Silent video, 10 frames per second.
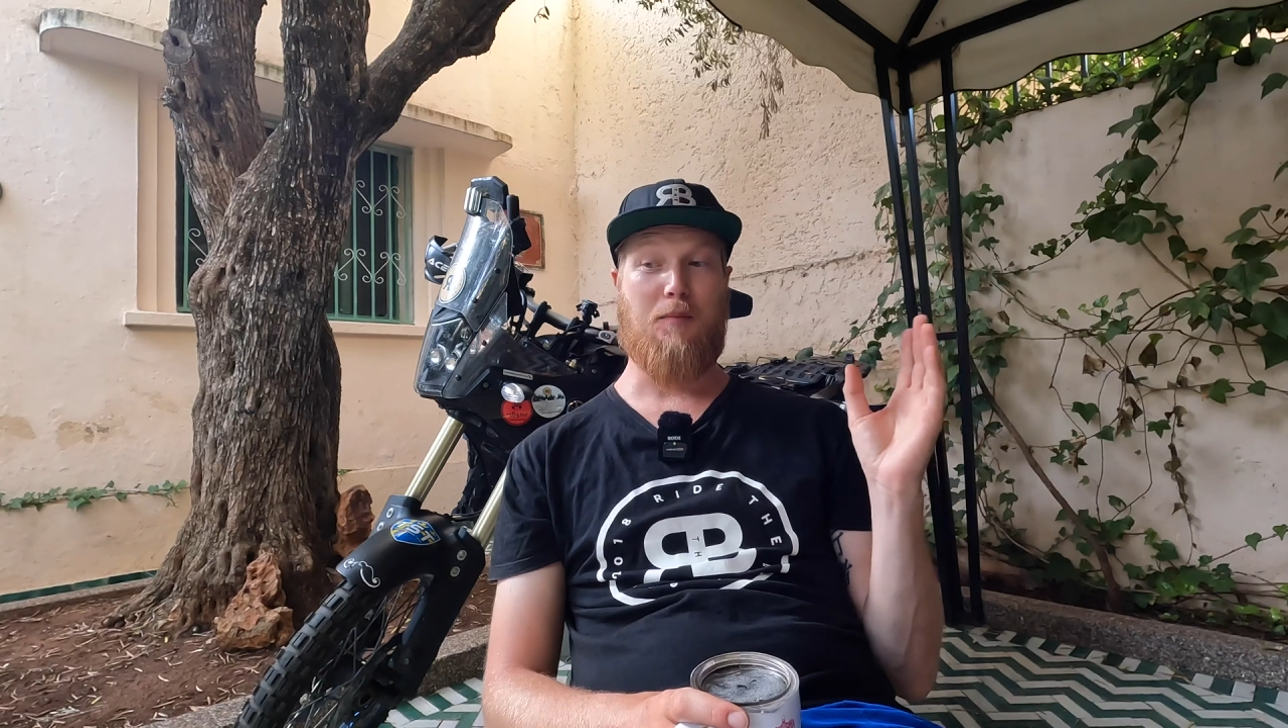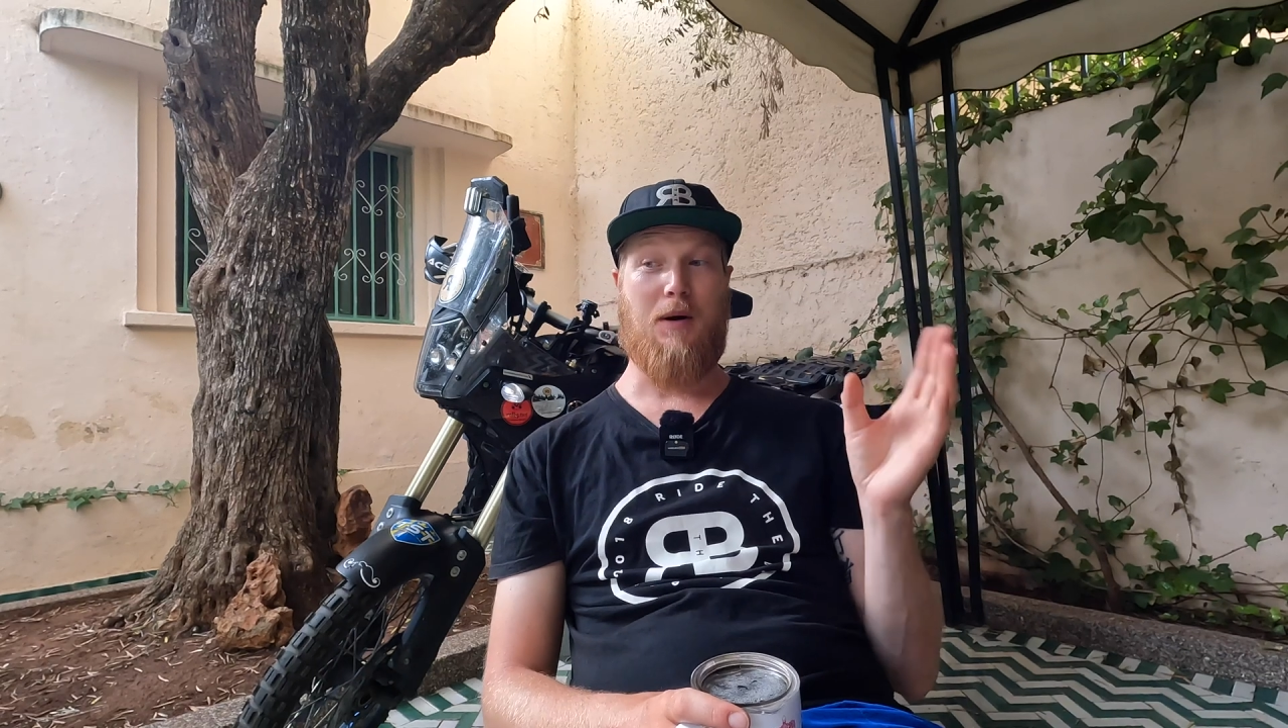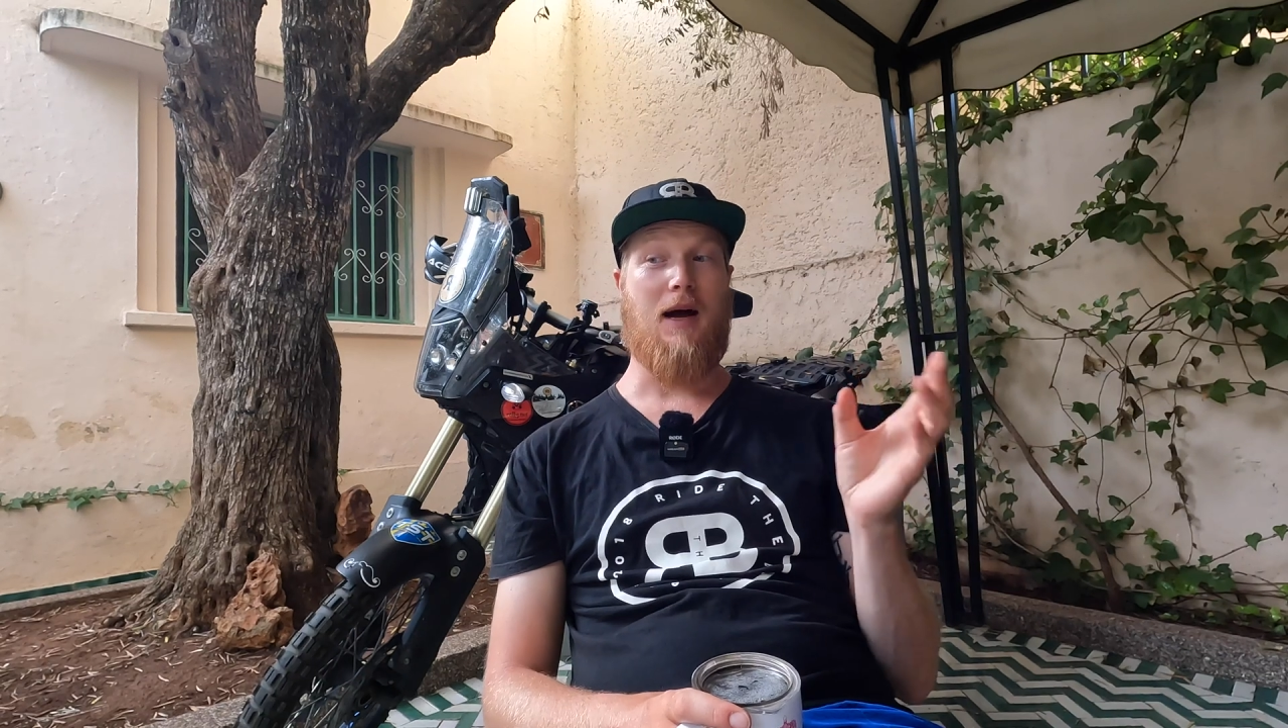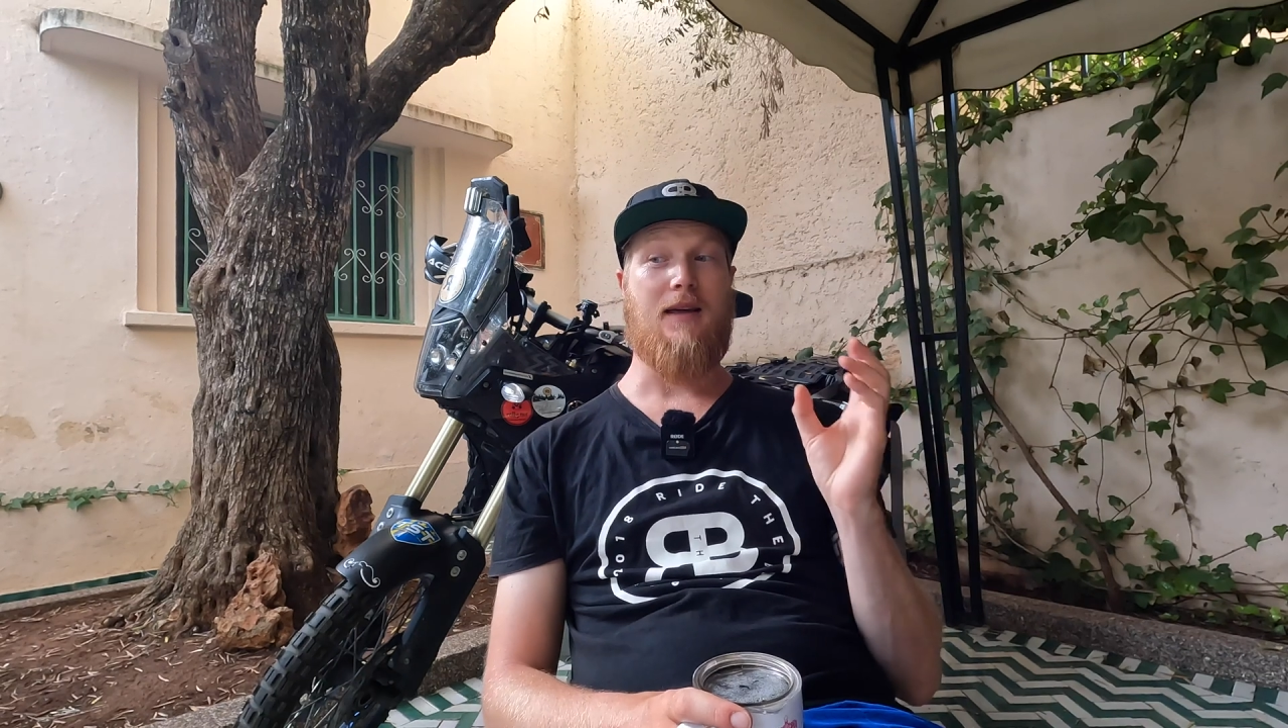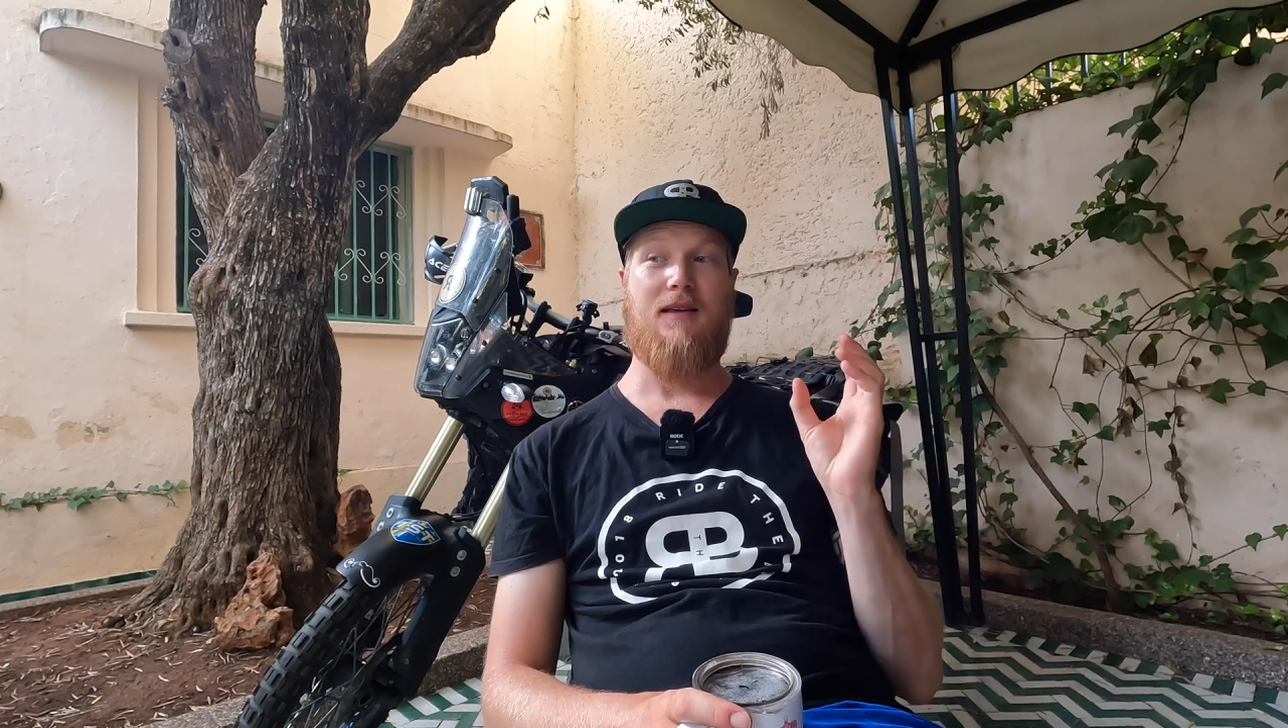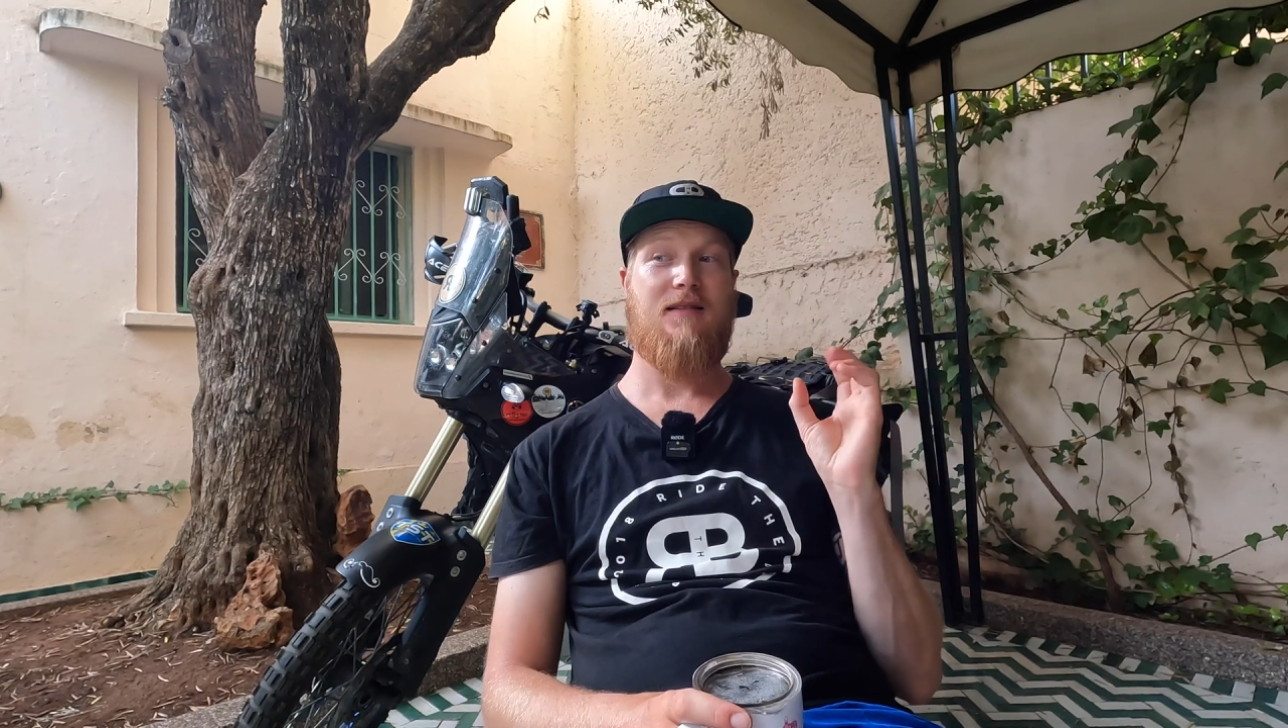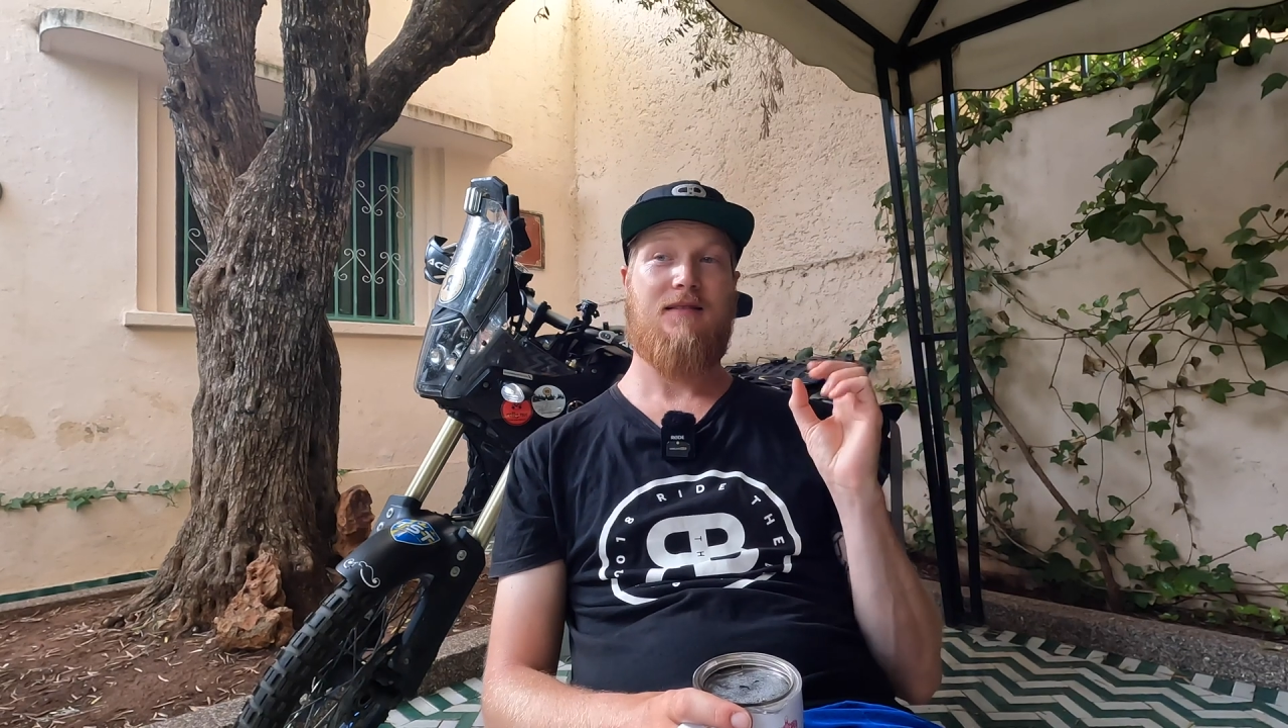buy